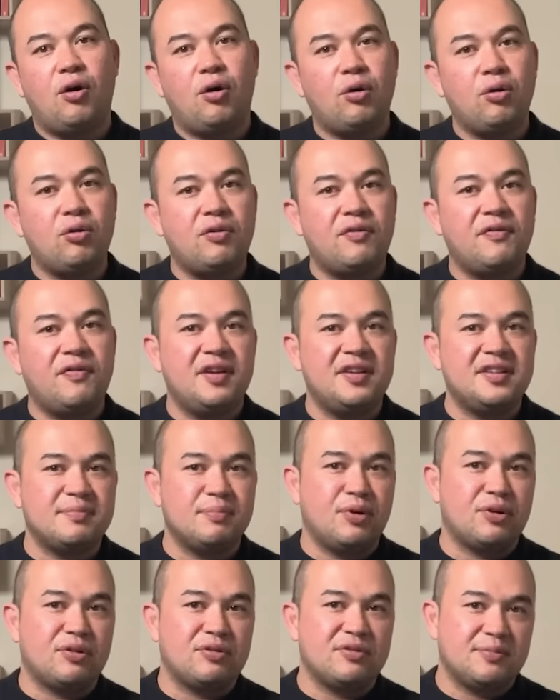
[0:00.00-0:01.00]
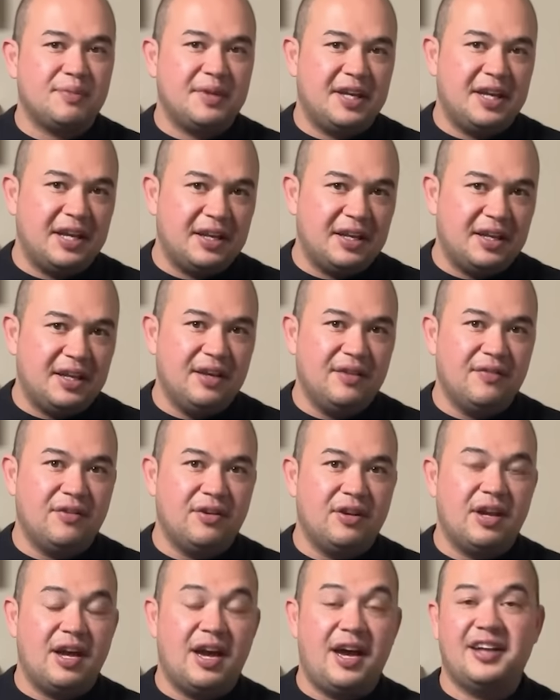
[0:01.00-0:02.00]
All of these models we get
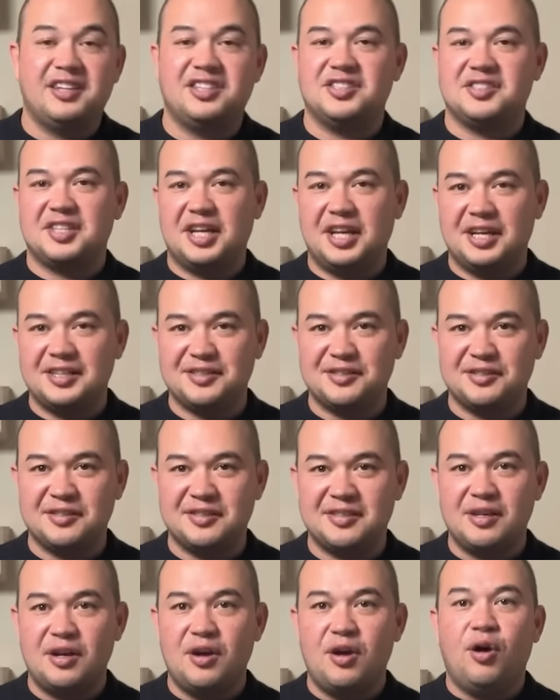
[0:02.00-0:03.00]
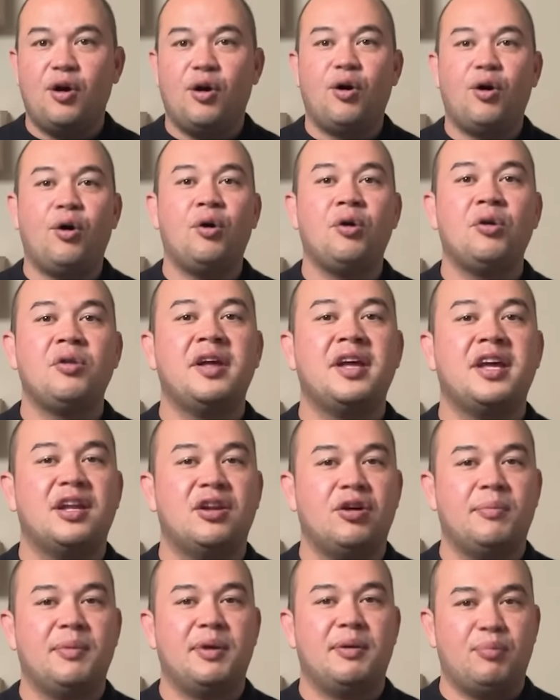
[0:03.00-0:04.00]
given are just guesses. All
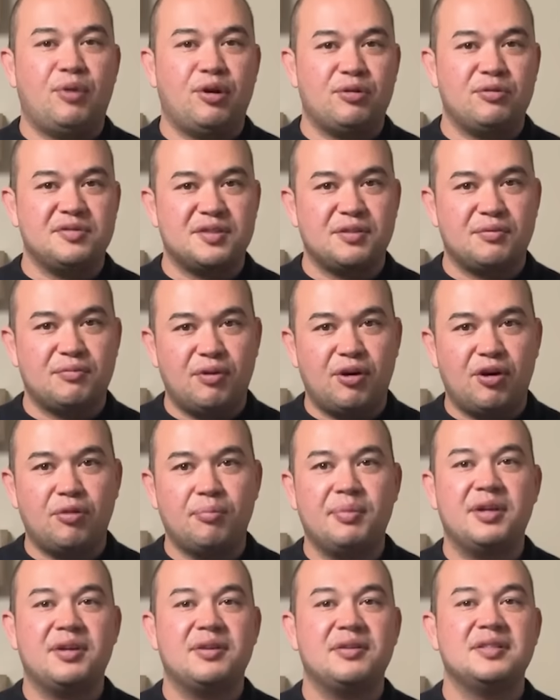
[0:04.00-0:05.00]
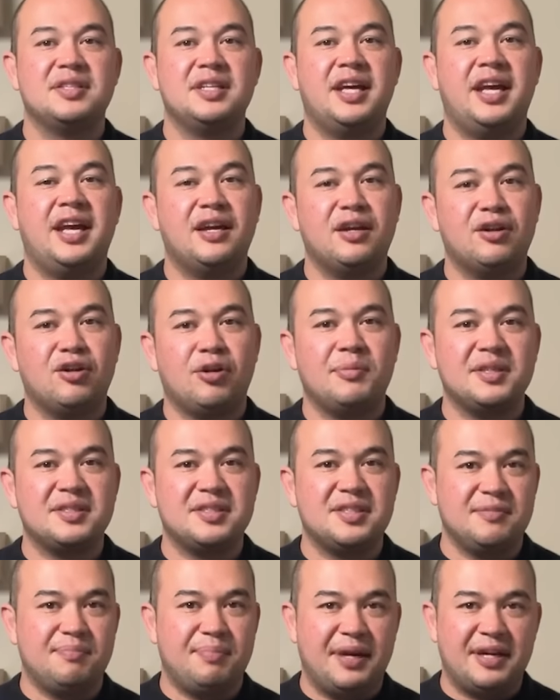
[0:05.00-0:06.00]
economic models are wrong because economics
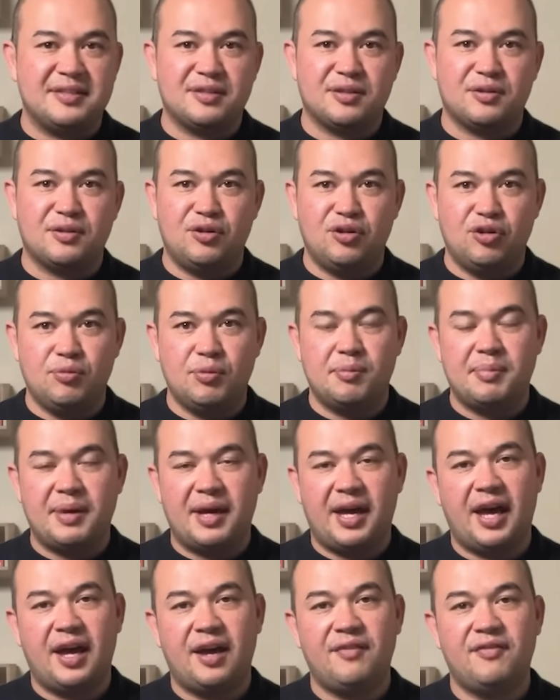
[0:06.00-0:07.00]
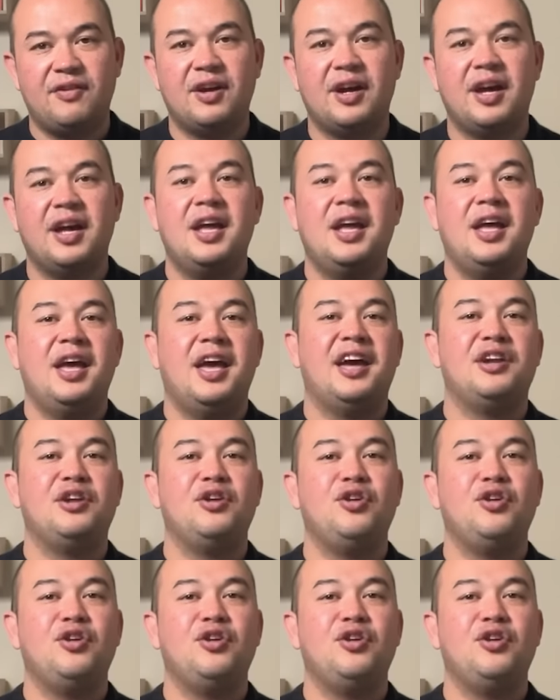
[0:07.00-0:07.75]
is based on human behavior and